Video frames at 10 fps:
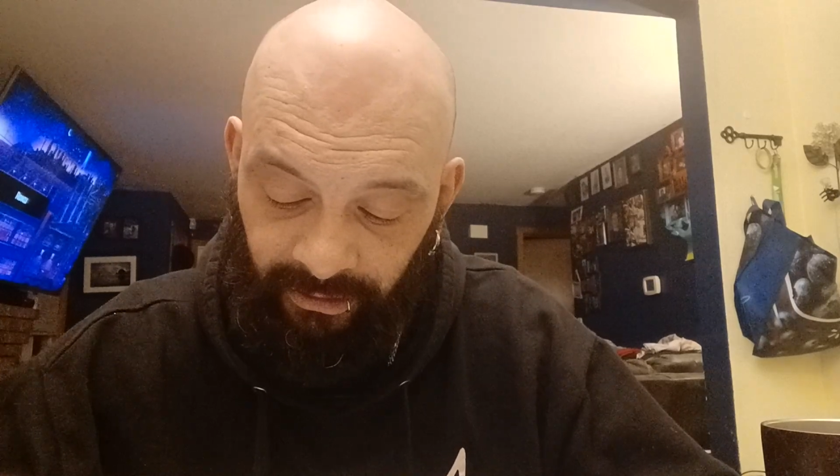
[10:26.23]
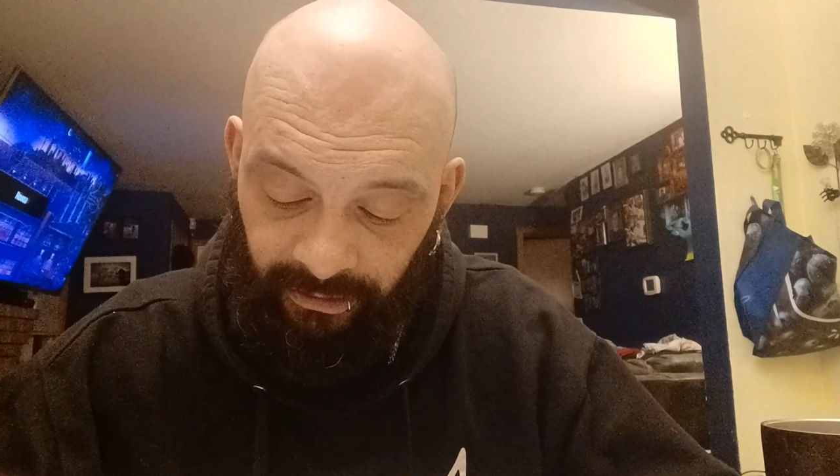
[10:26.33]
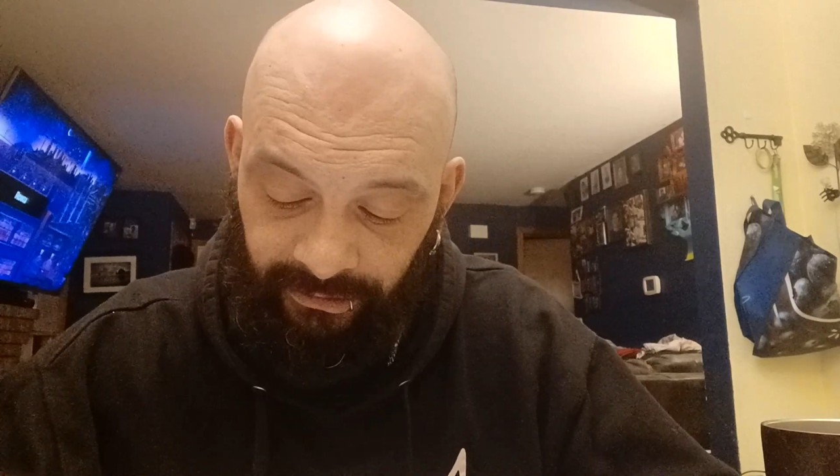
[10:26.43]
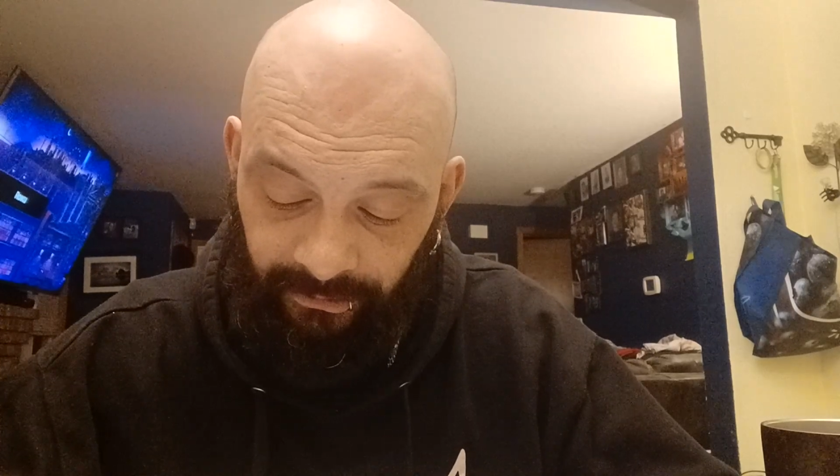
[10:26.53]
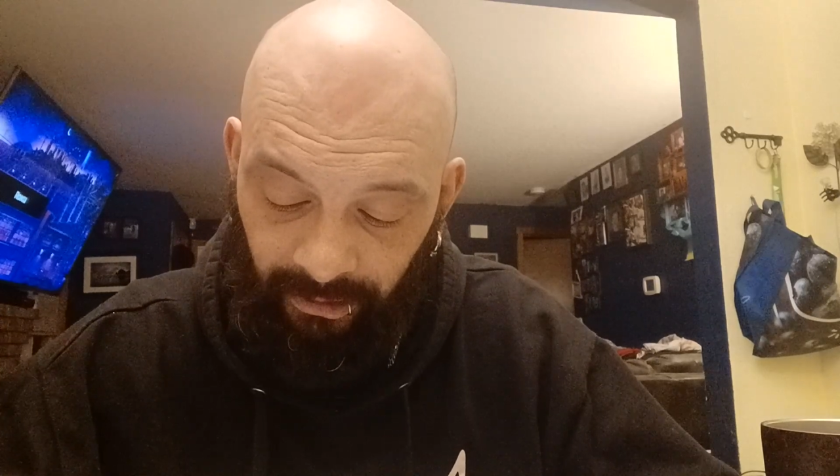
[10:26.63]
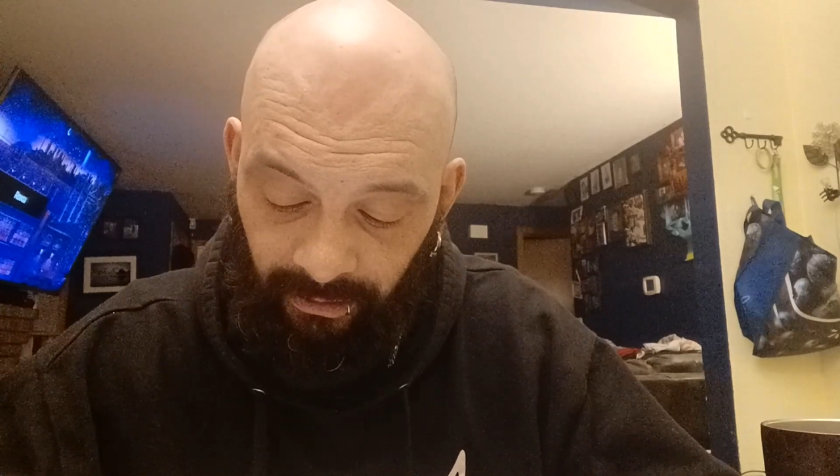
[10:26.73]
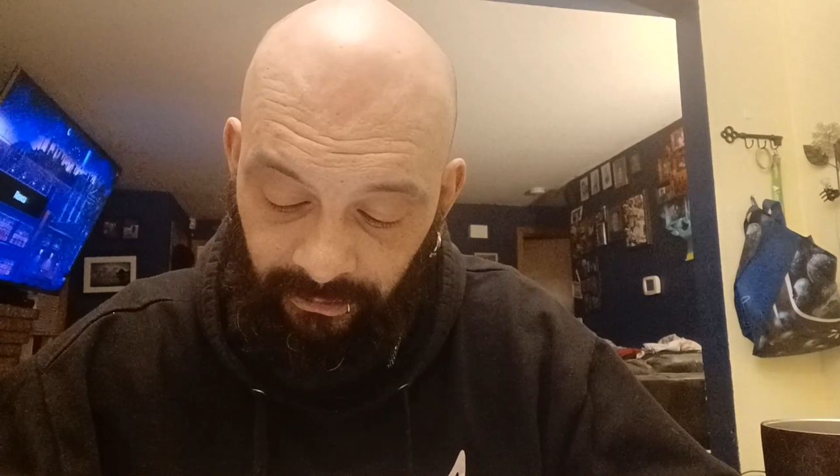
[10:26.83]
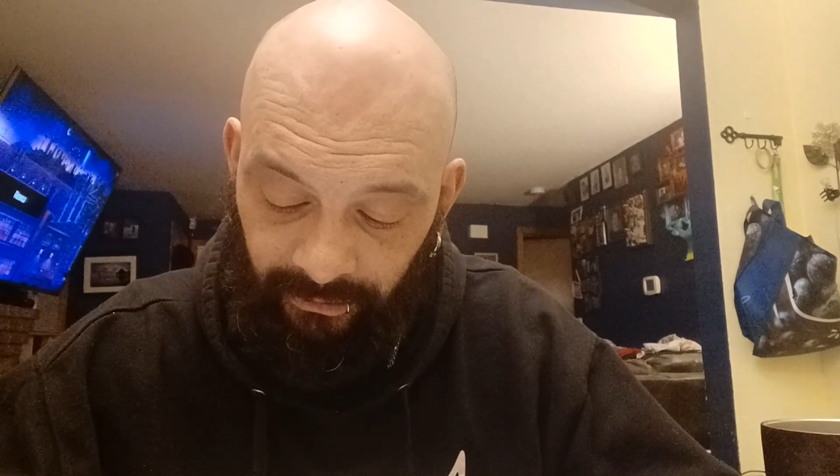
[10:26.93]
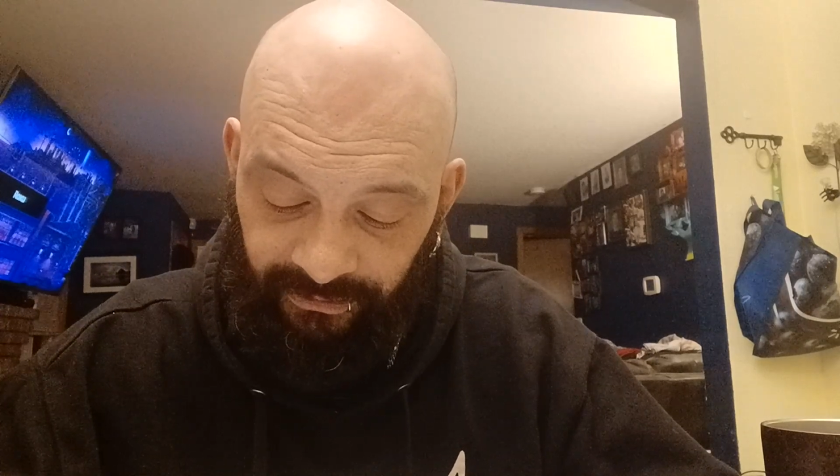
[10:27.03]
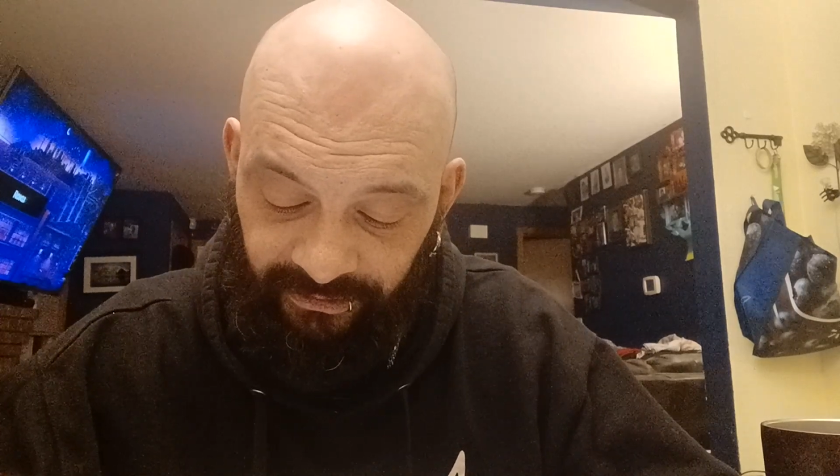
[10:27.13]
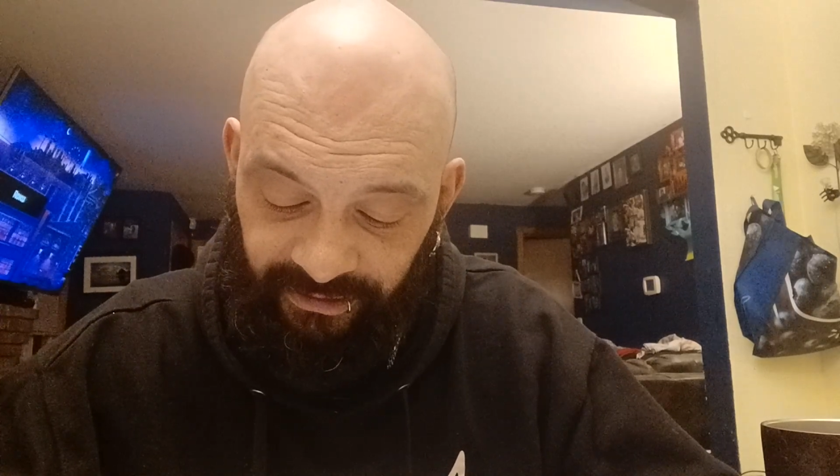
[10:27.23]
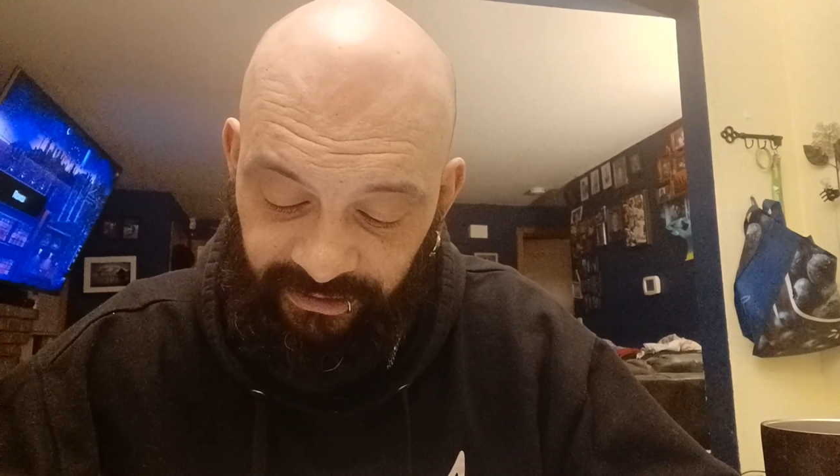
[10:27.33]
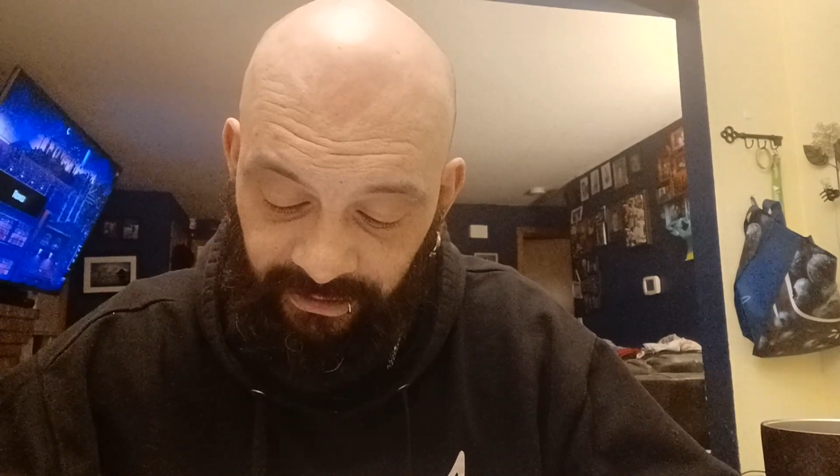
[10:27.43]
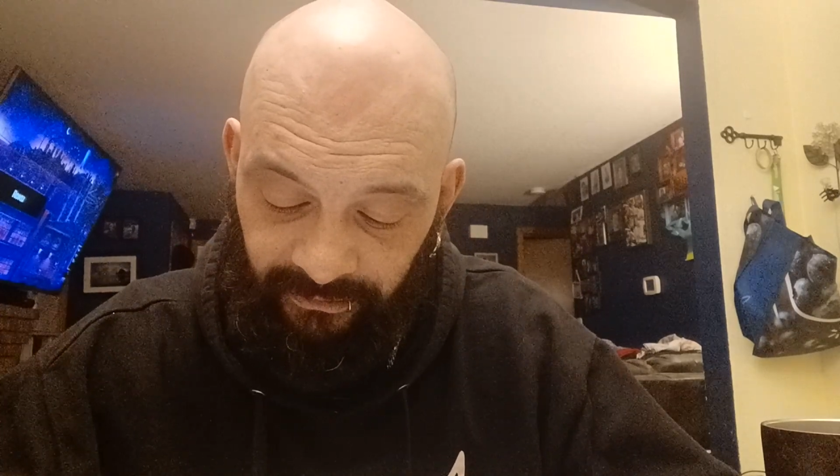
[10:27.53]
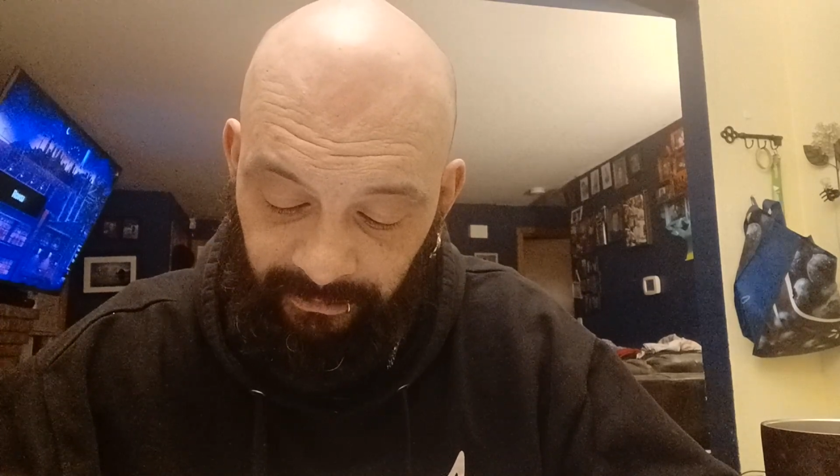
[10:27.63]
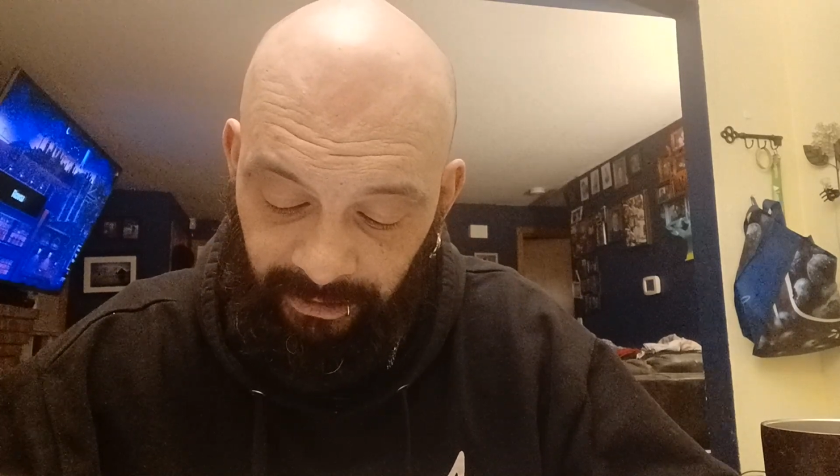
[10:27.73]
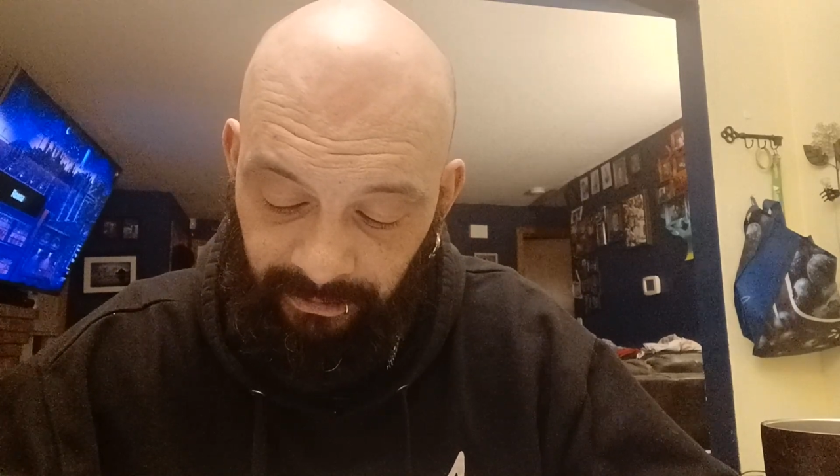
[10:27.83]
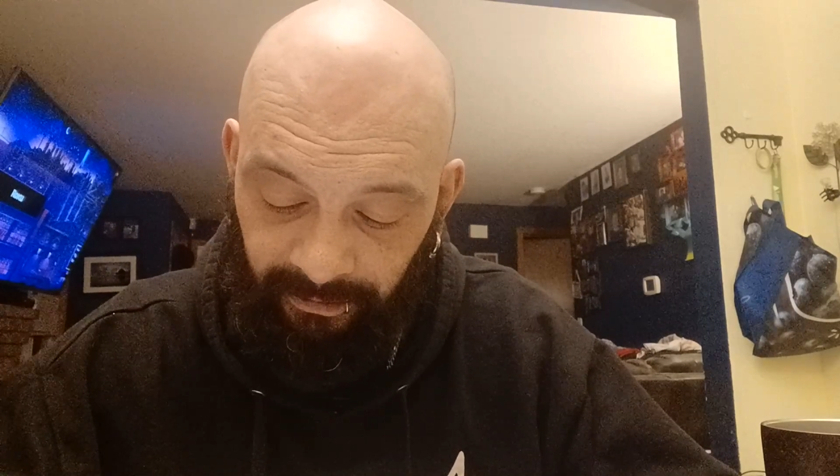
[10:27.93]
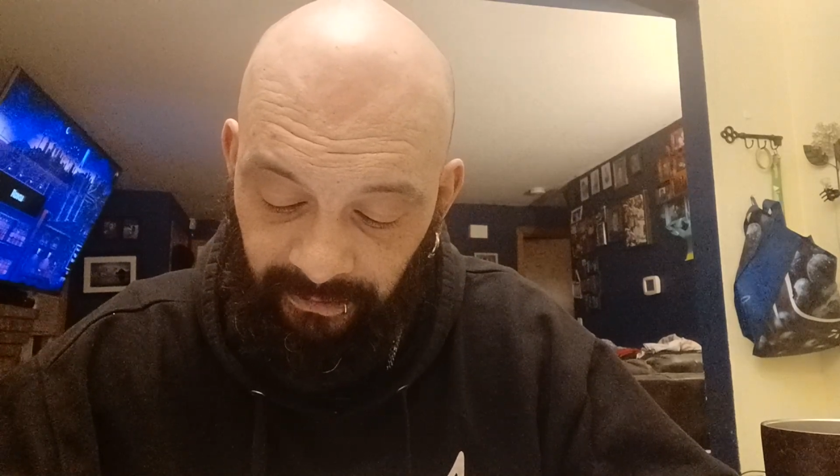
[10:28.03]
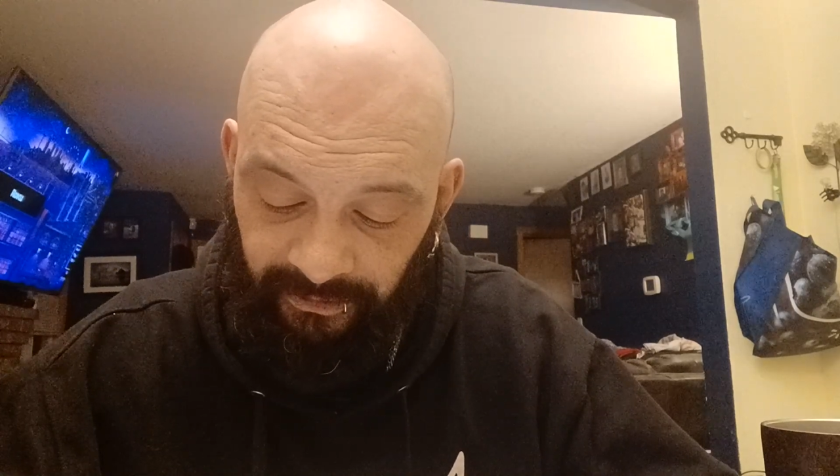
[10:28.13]
So all those listed of the
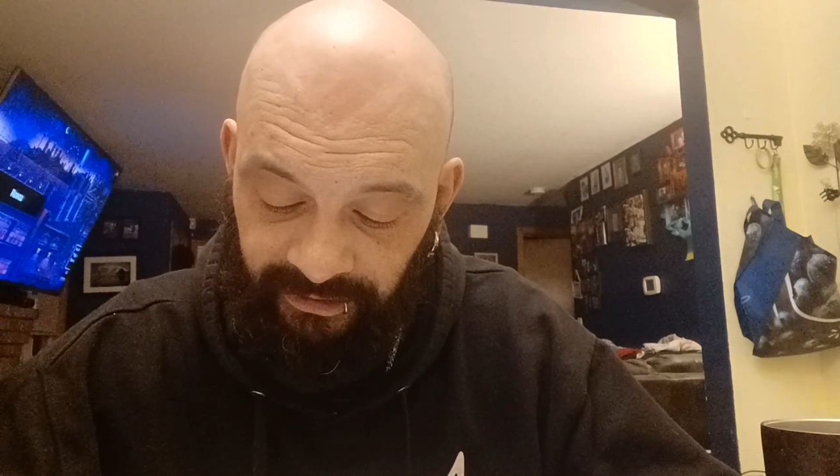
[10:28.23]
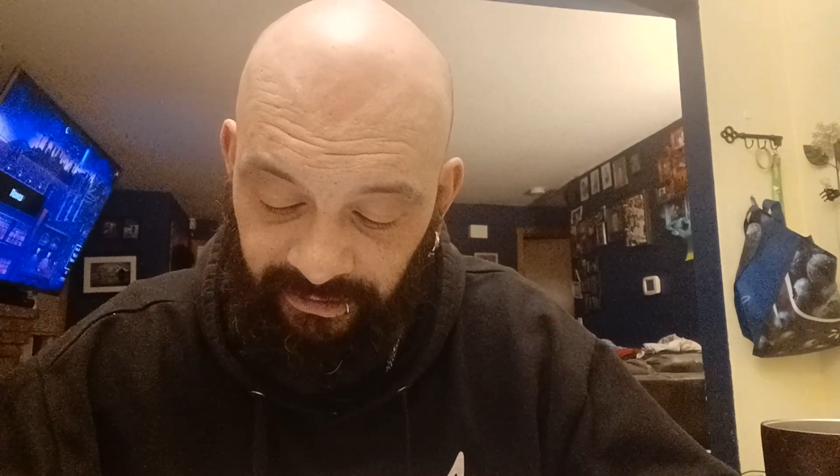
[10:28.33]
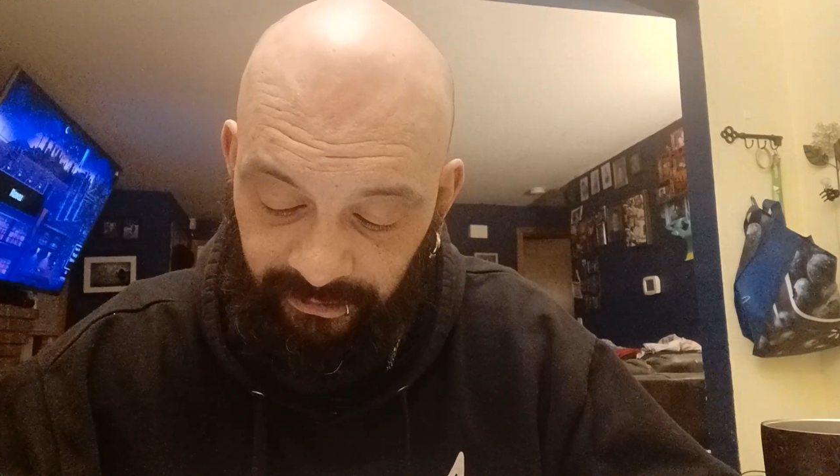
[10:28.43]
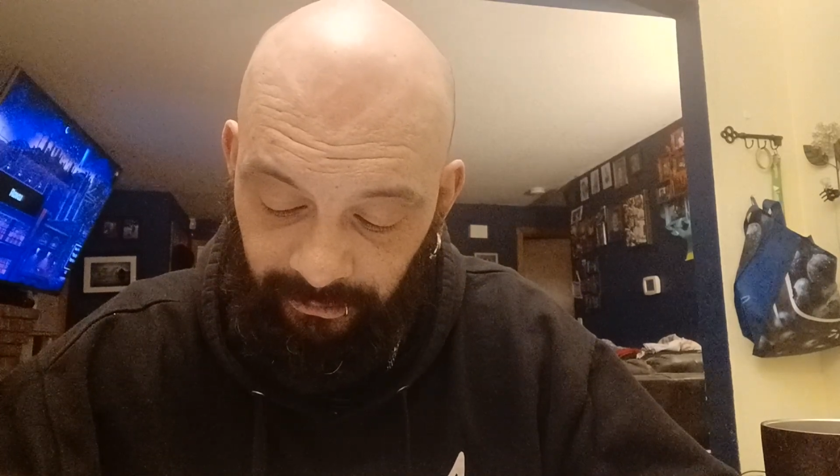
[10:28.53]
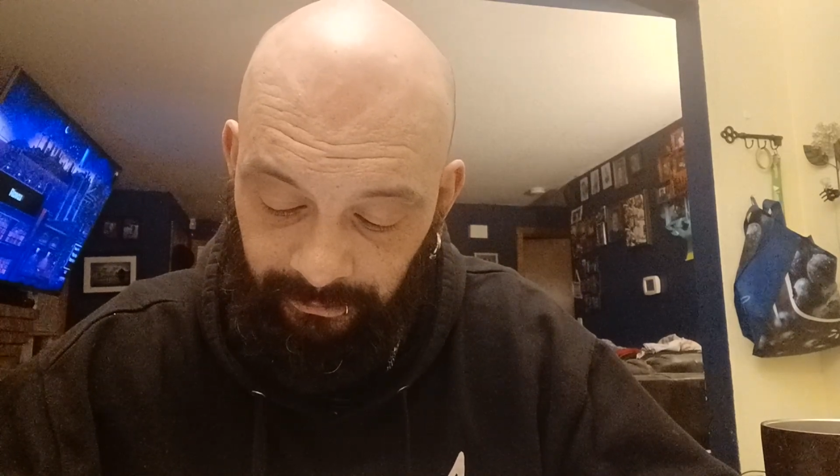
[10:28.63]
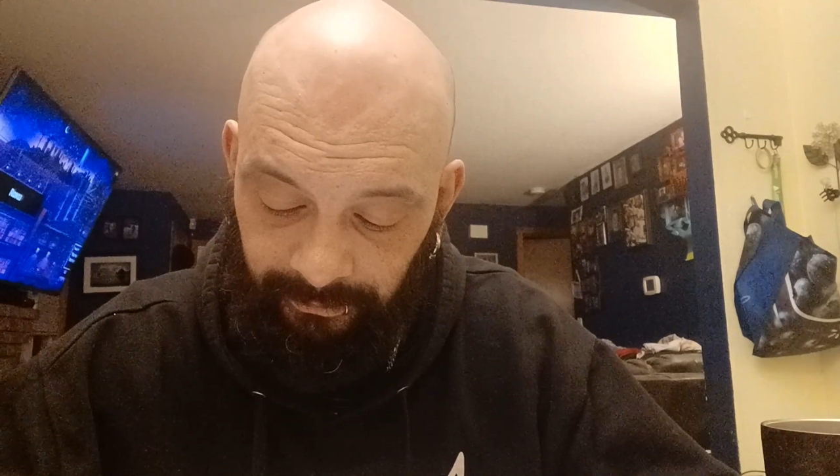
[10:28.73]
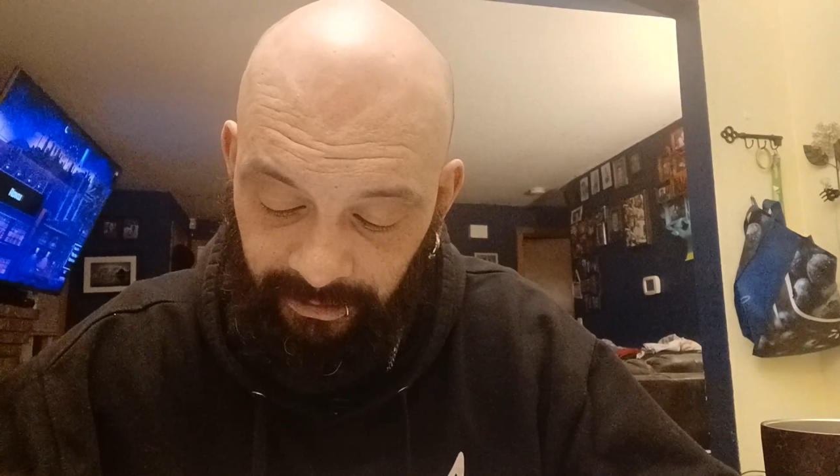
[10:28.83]
people of Israel